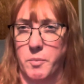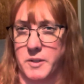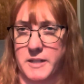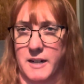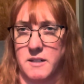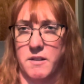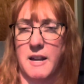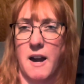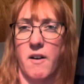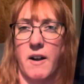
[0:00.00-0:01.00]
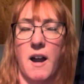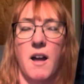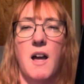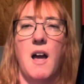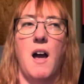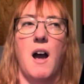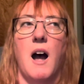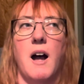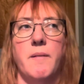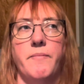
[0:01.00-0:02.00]
protect the area.
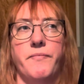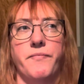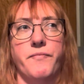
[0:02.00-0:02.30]
Um,